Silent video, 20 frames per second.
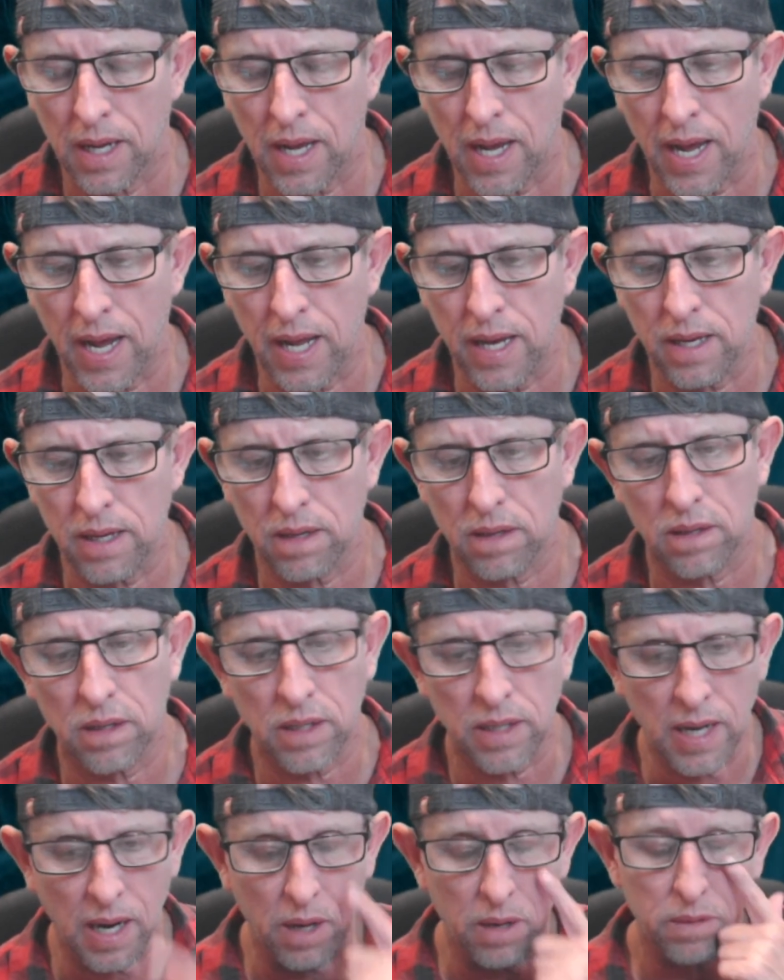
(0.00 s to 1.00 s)
And,
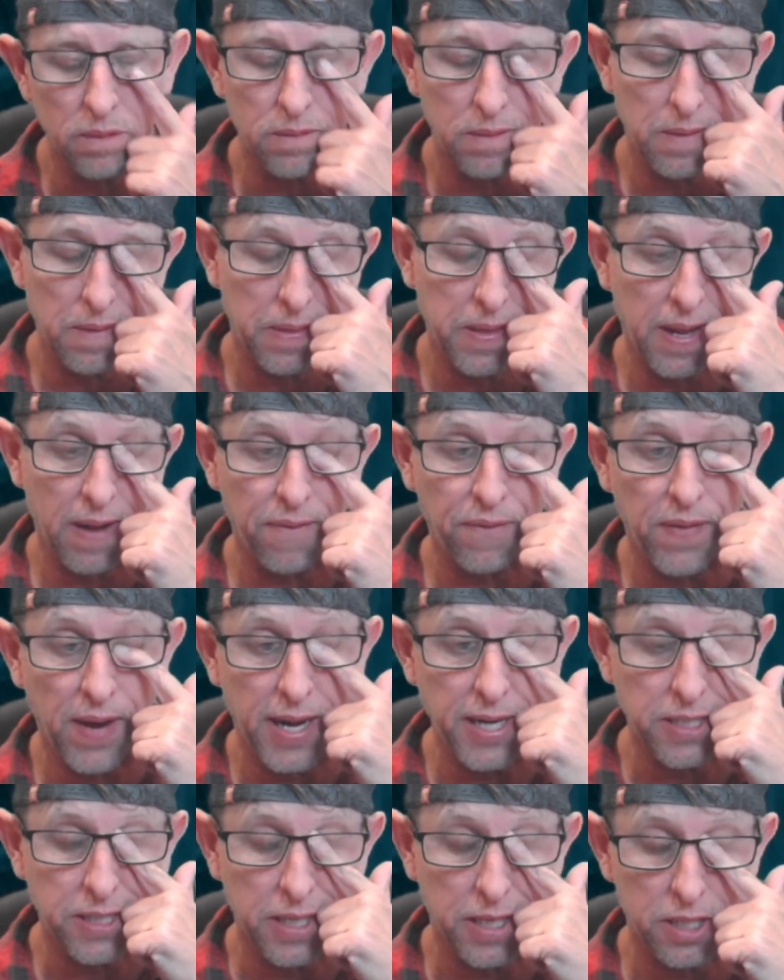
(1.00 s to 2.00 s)
they're
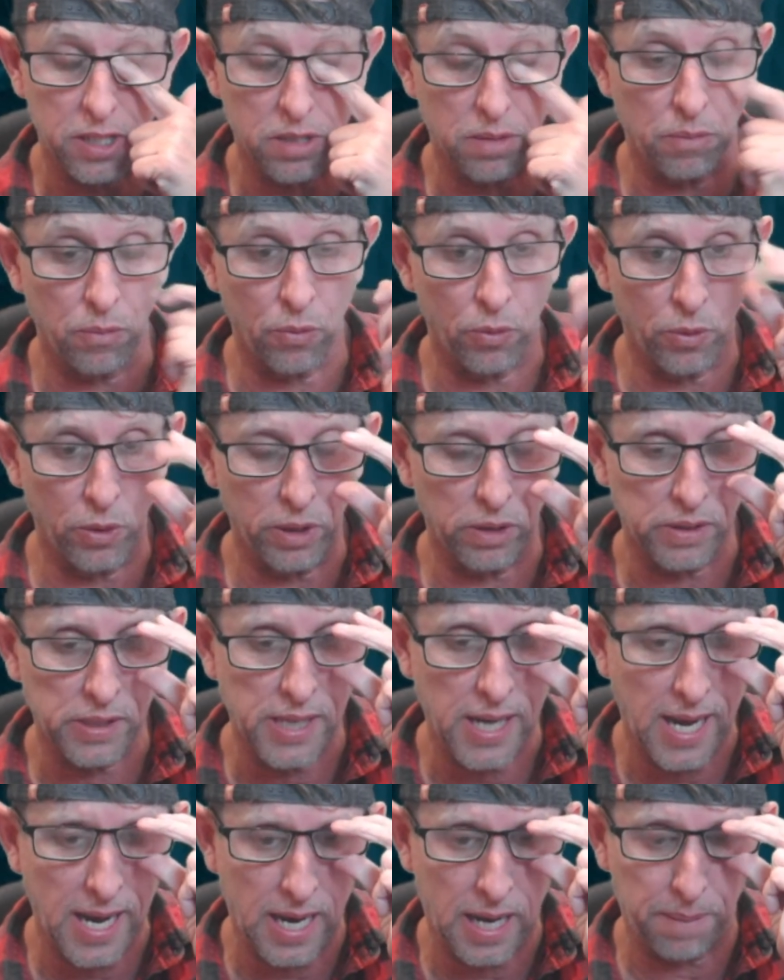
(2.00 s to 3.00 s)
facing some really
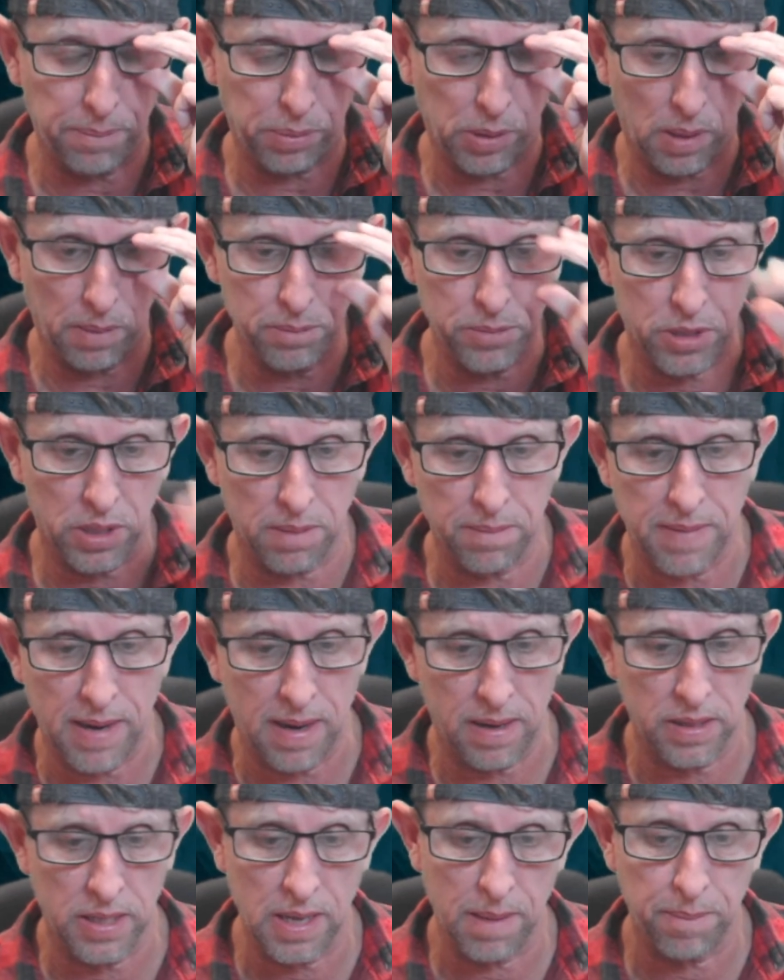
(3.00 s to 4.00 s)
hard problems at the
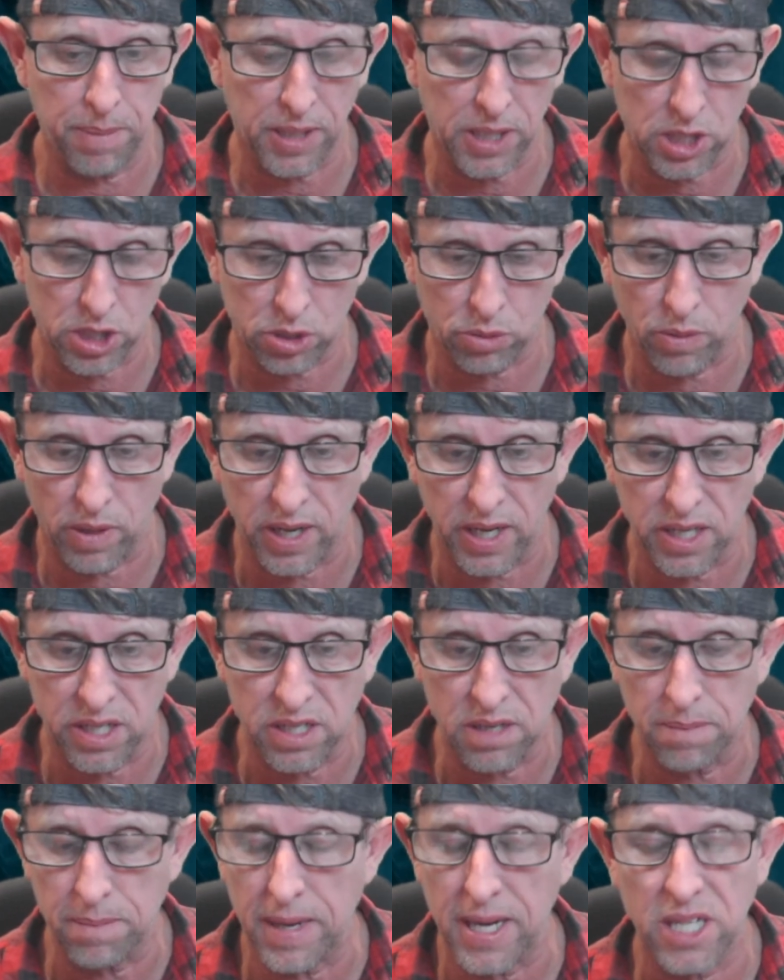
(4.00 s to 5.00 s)
moment. Their biggest threat is
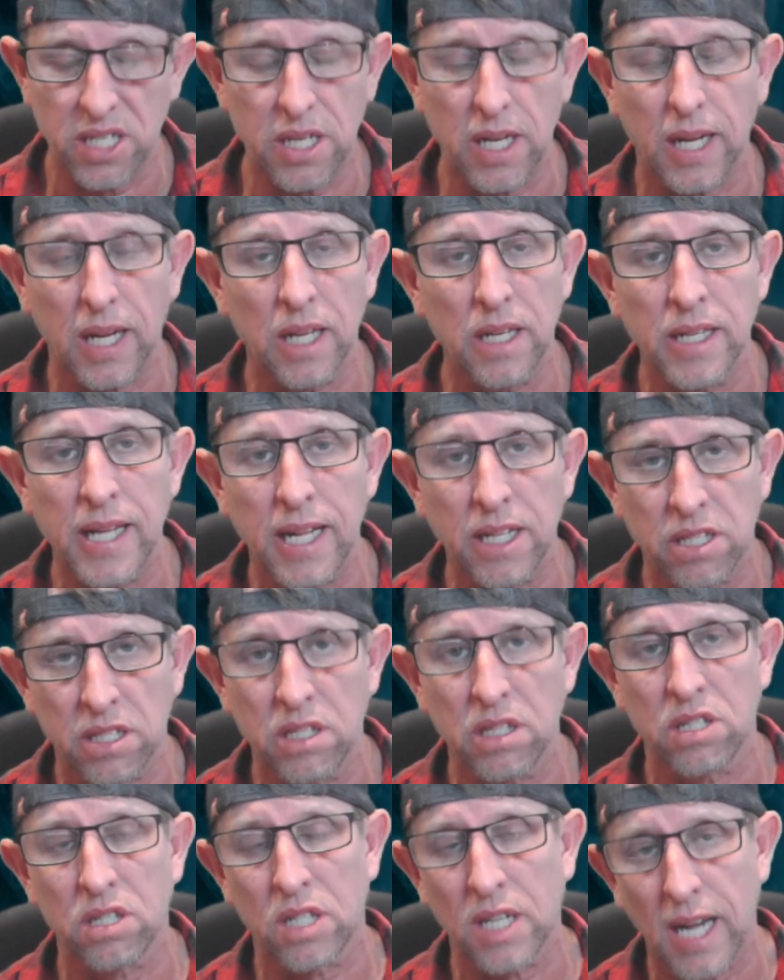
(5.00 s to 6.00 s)
domestic, and that's
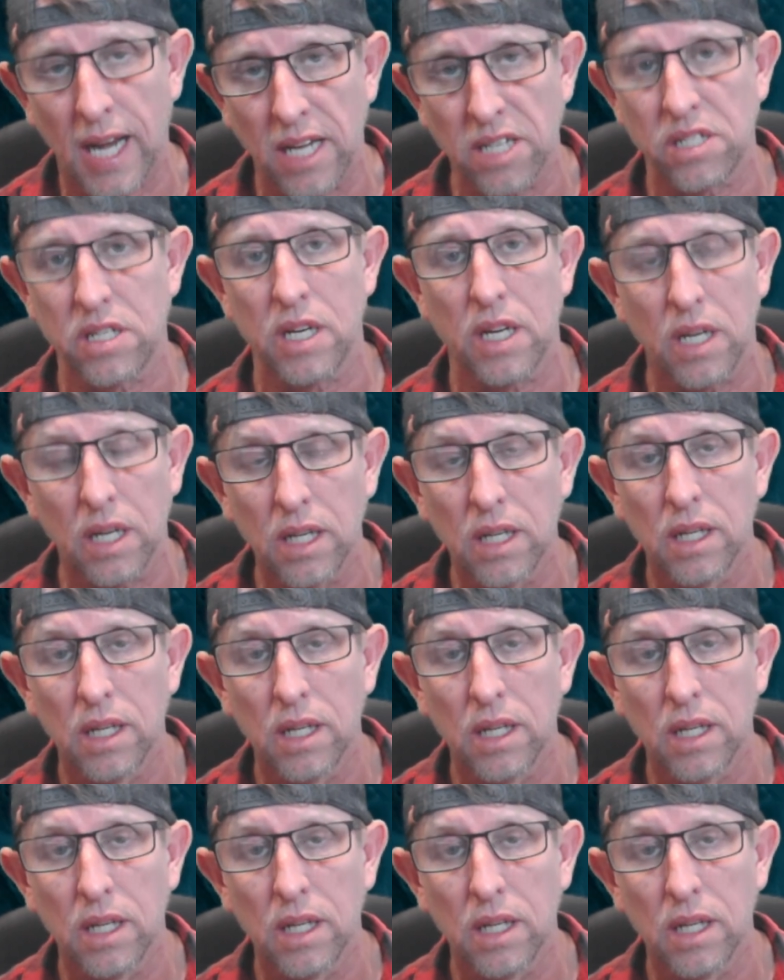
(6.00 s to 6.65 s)
disgusting.